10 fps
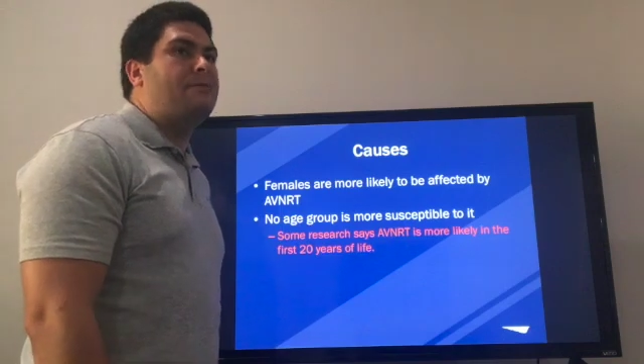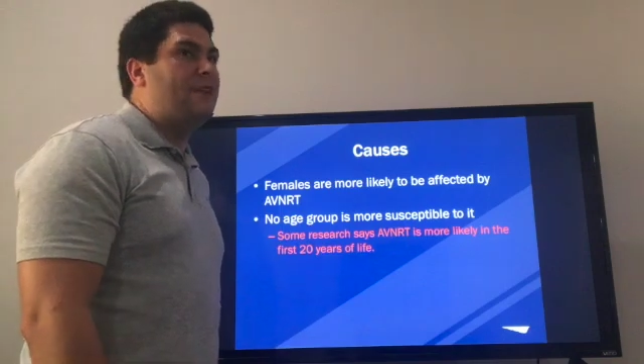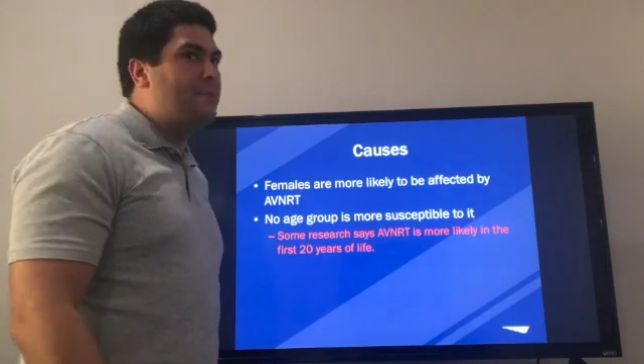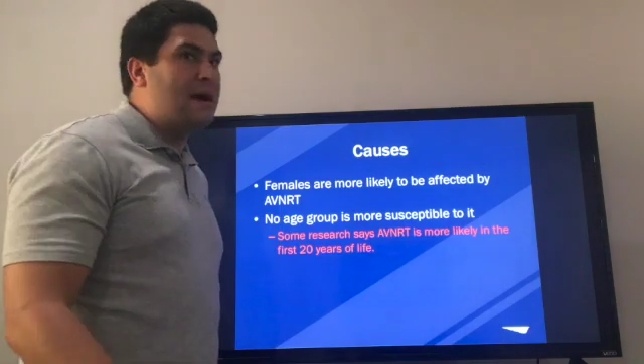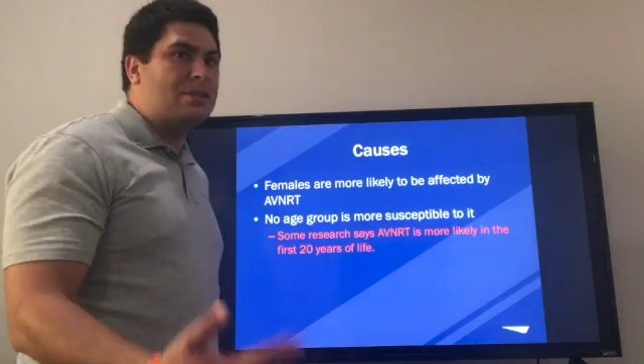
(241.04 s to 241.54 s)

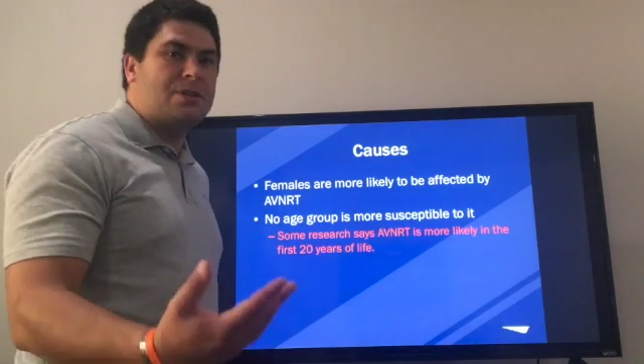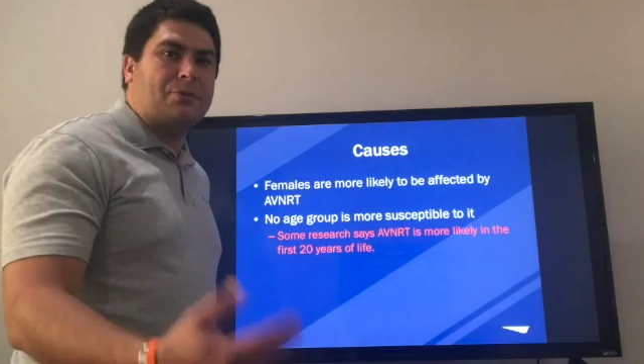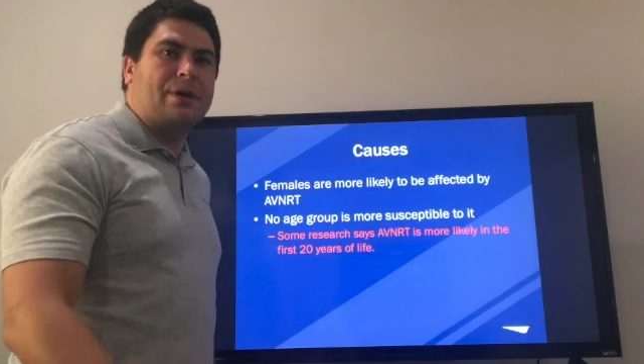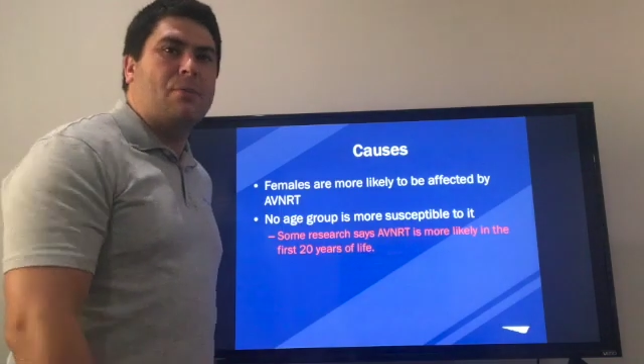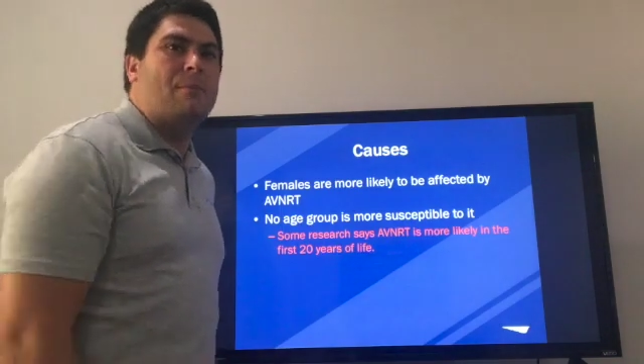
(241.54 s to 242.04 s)
Females,
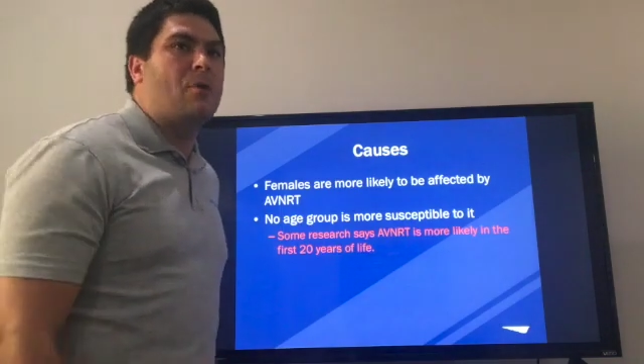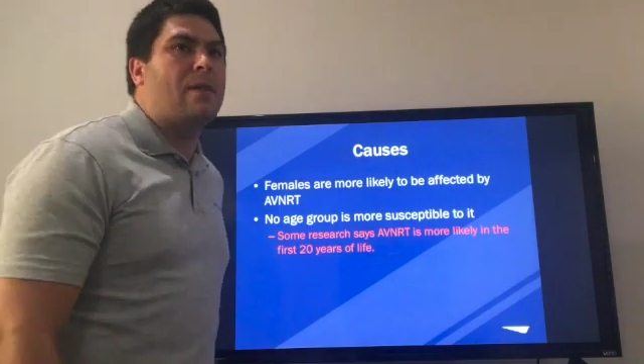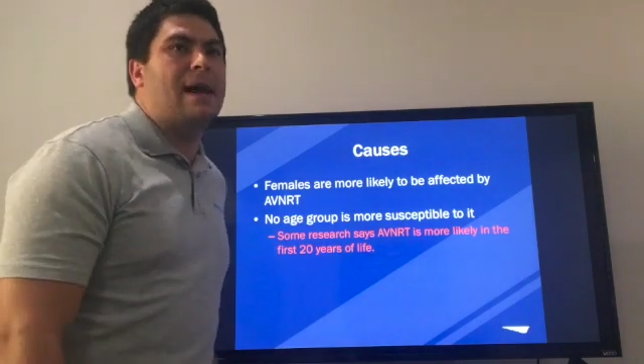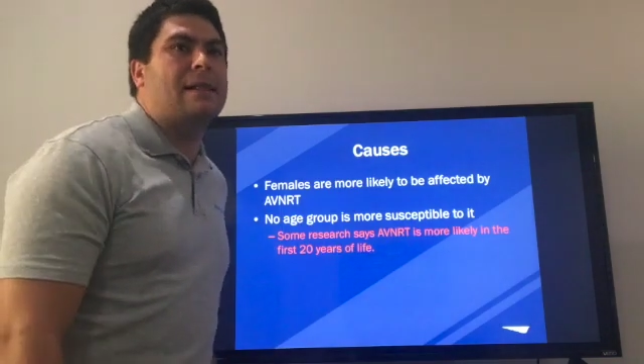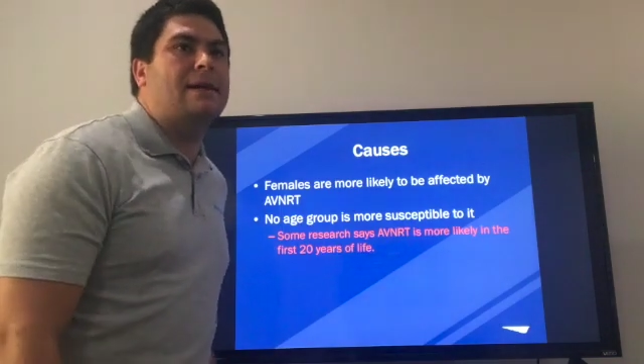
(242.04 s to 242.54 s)
3 to 1 more
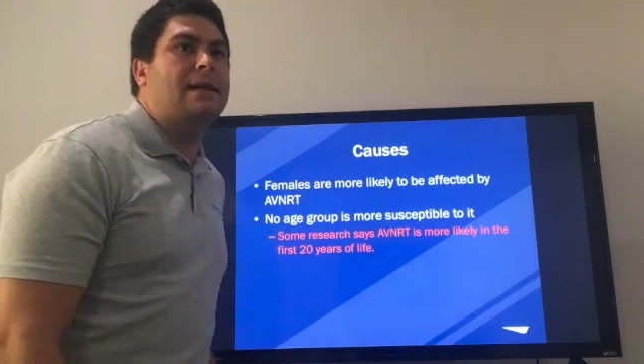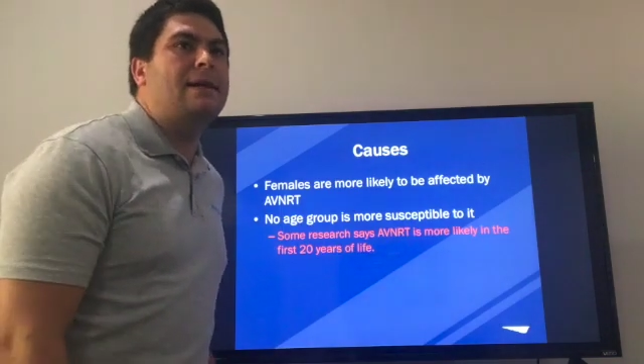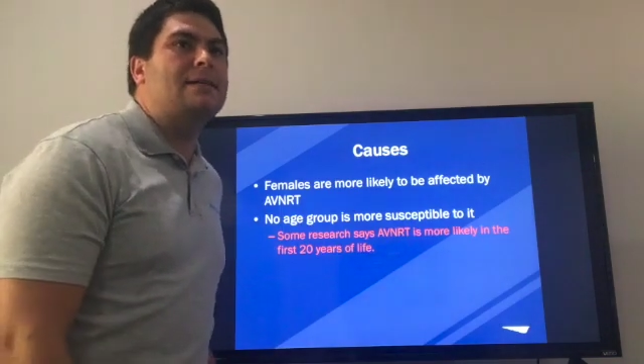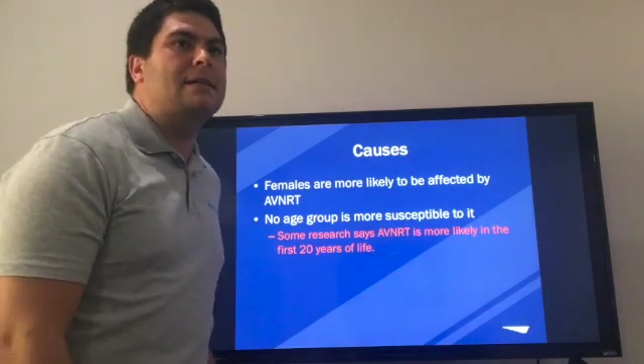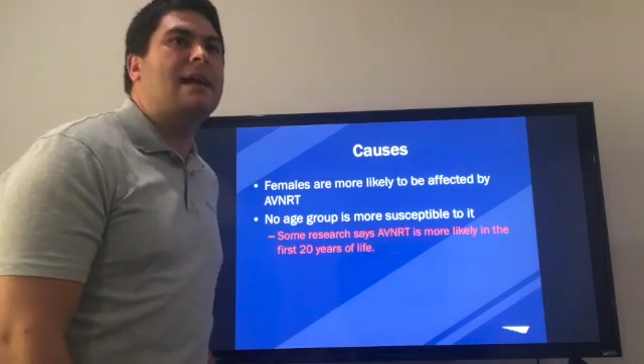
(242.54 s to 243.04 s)

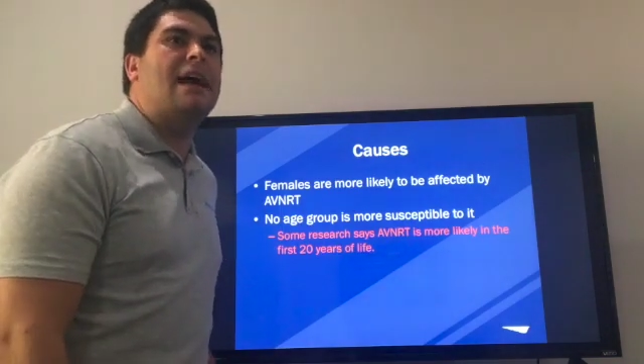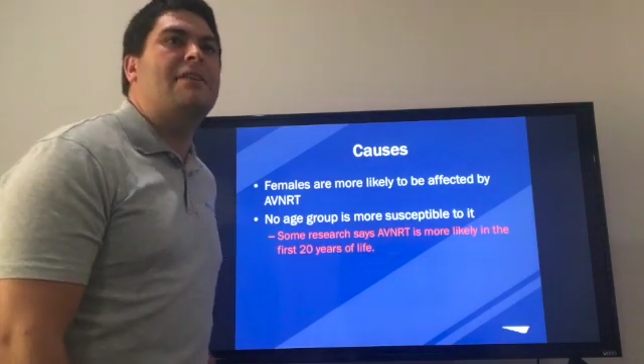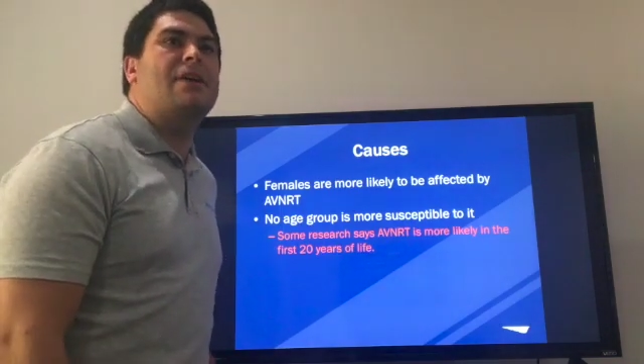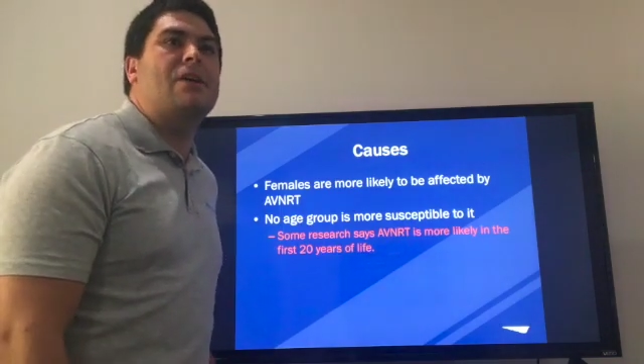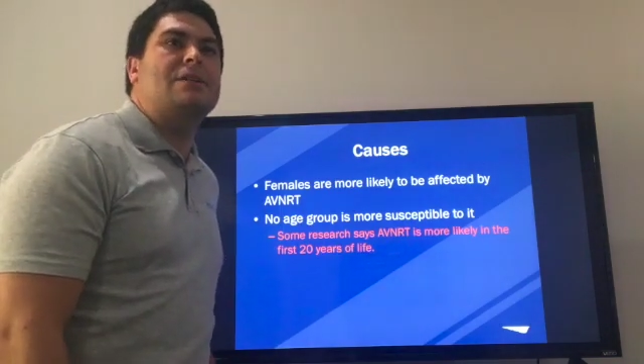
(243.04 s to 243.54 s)
likely to get
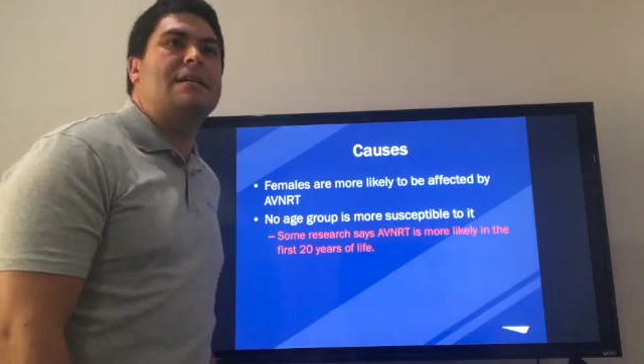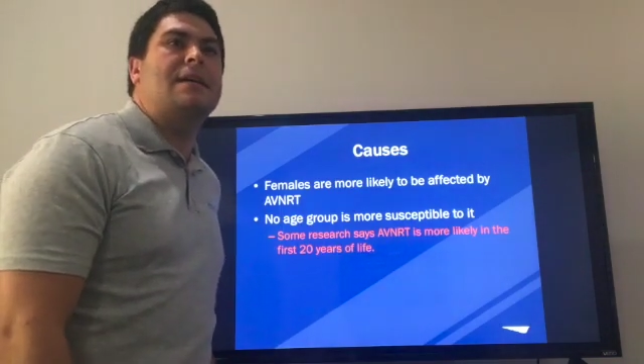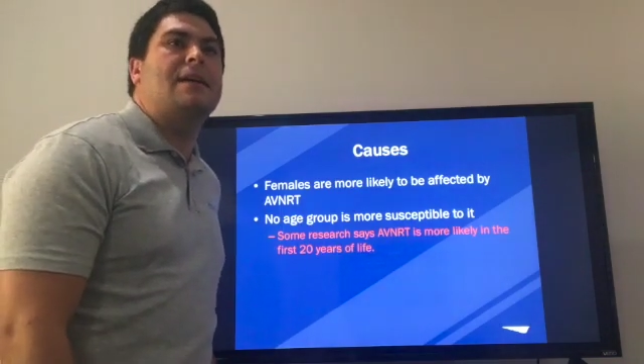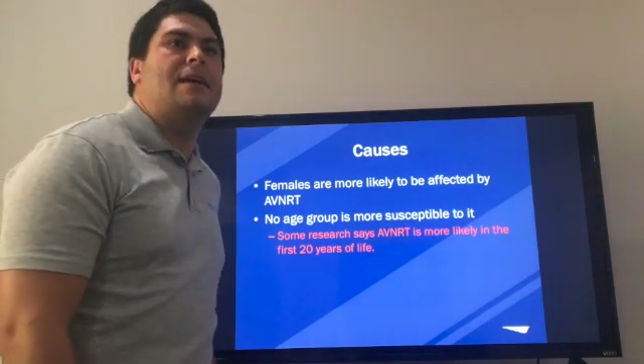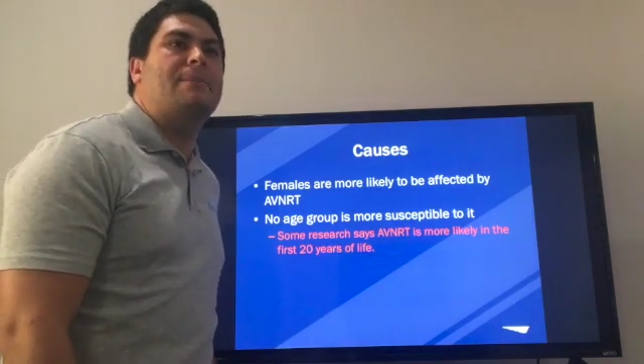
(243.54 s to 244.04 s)

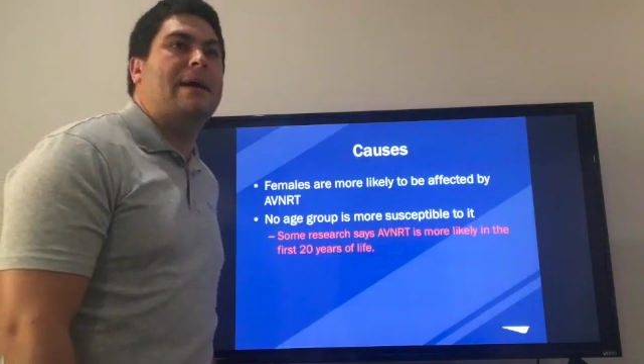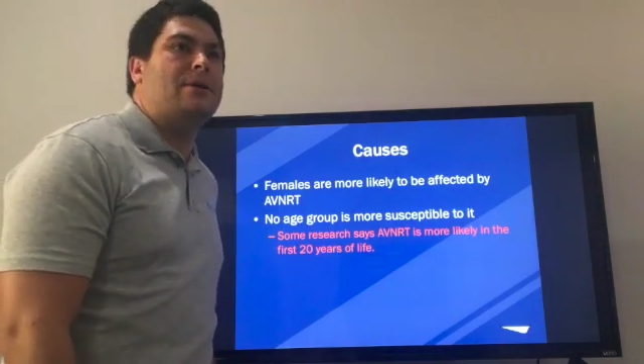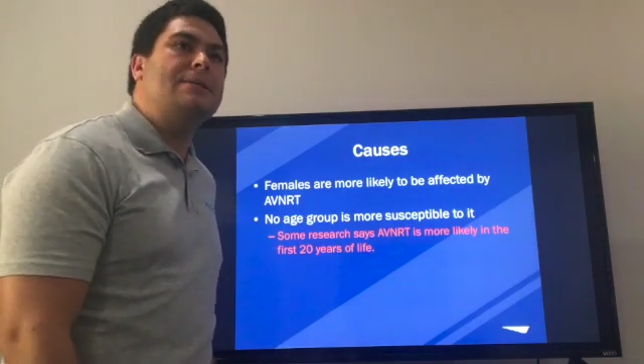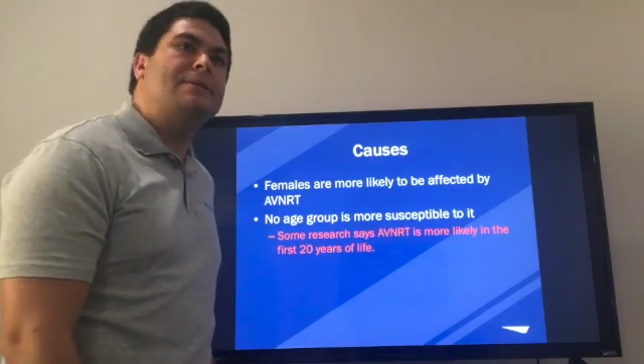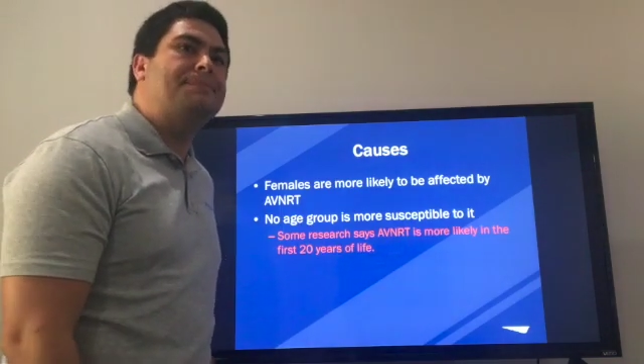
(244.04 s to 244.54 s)
AVNRT than
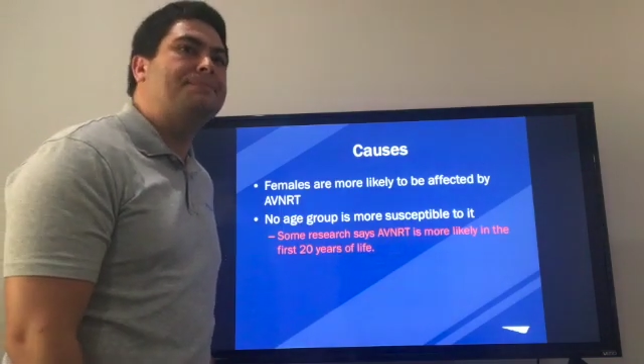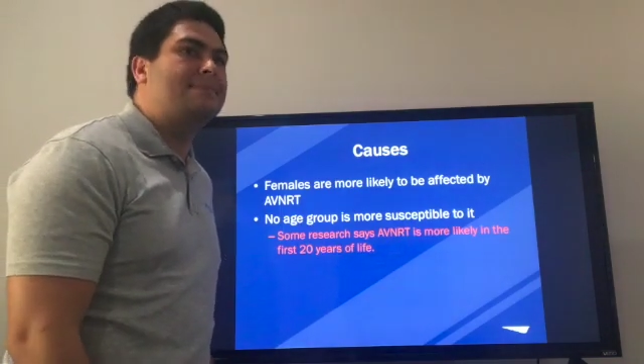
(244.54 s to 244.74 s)
males.